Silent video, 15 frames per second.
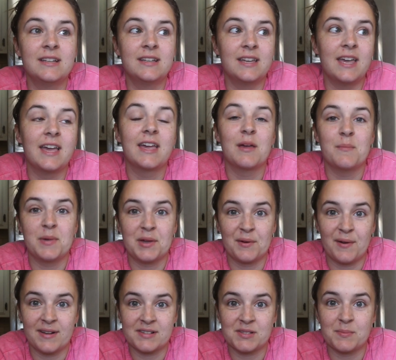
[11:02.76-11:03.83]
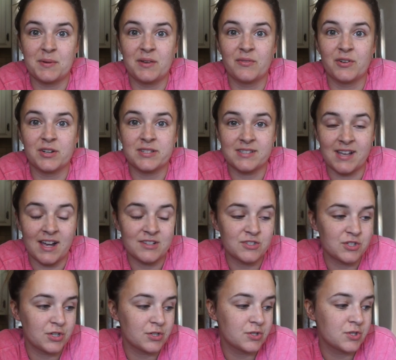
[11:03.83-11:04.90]
it can be a recipe for
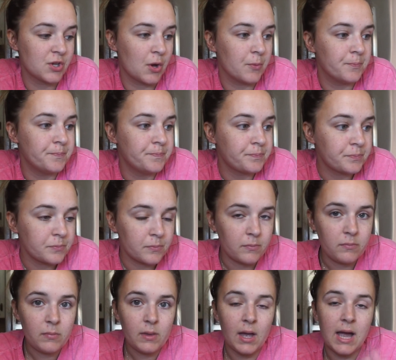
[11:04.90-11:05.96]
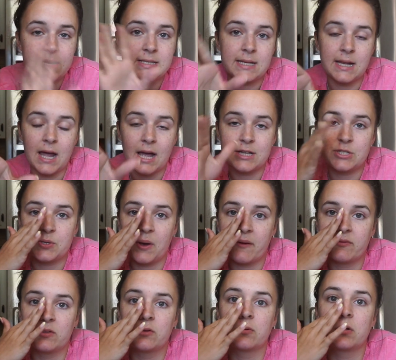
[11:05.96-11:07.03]
disaster. So I do
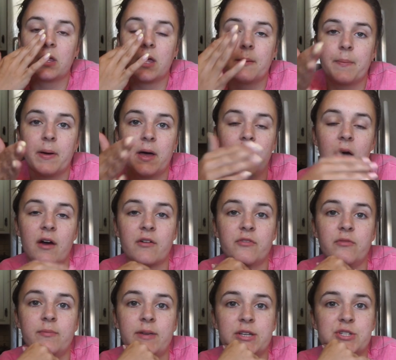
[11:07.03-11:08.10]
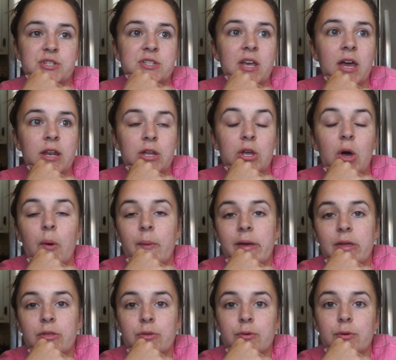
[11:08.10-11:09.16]
have a little clip of me just kind of
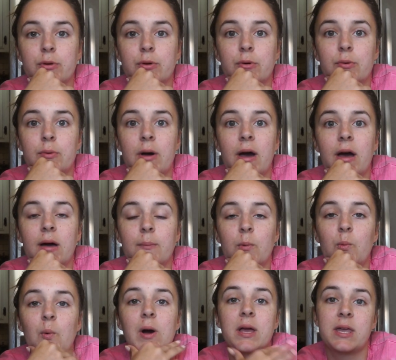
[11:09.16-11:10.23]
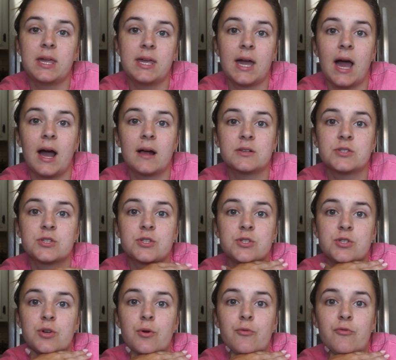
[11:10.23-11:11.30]
going through what he has
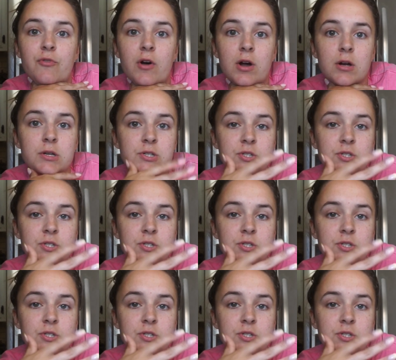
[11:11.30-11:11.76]
so far.